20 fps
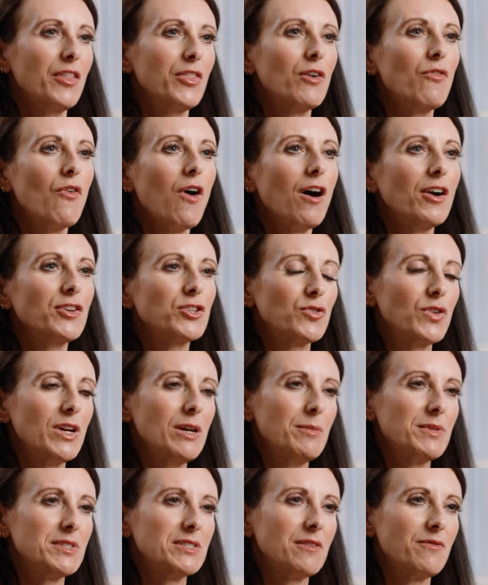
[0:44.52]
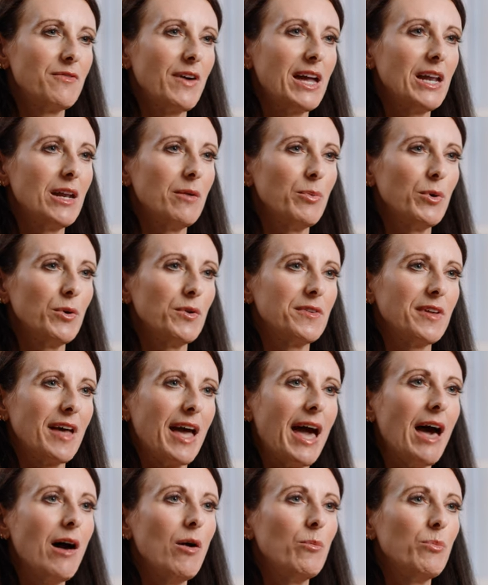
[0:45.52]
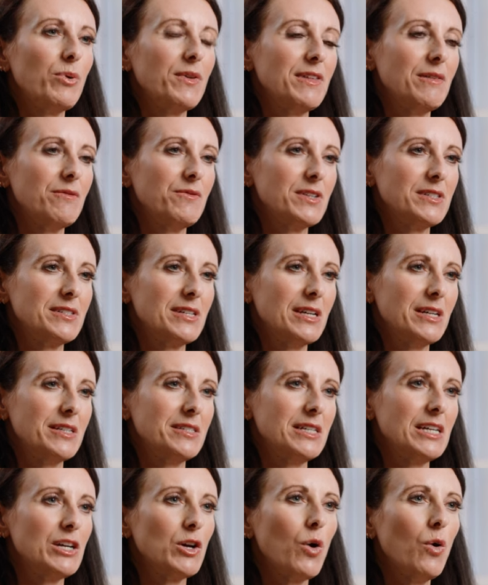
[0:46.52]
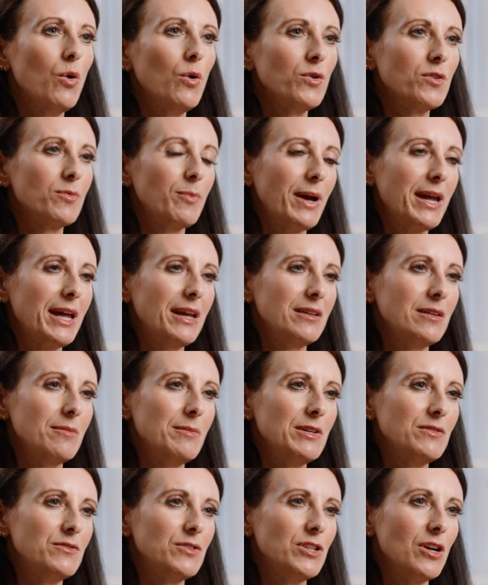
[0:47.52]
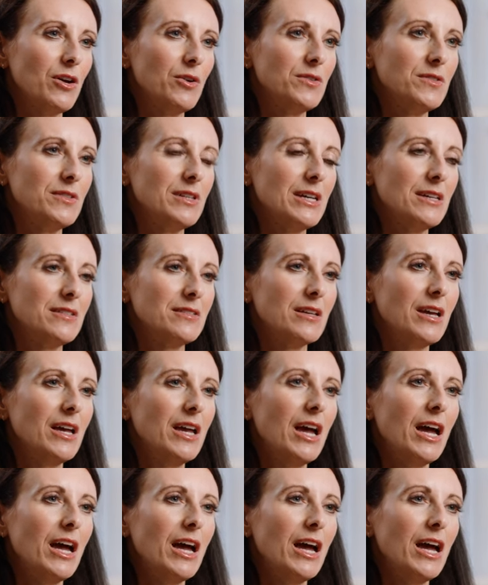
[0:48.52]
There are treatments available to help with infertility caused by endometriosis,